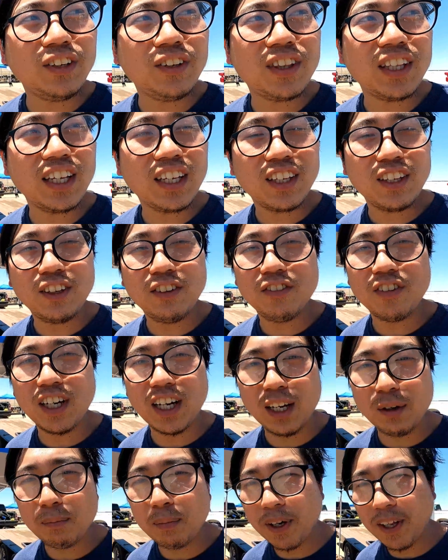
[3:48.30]
do you think you've
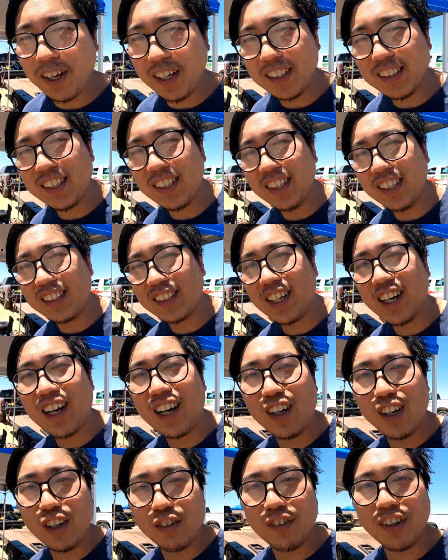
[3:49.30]
put into this
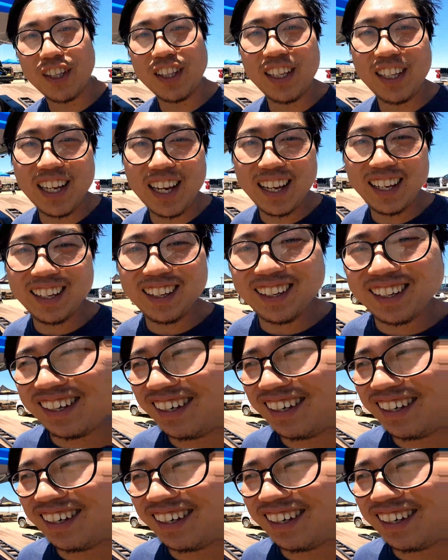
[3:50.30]
car over the 8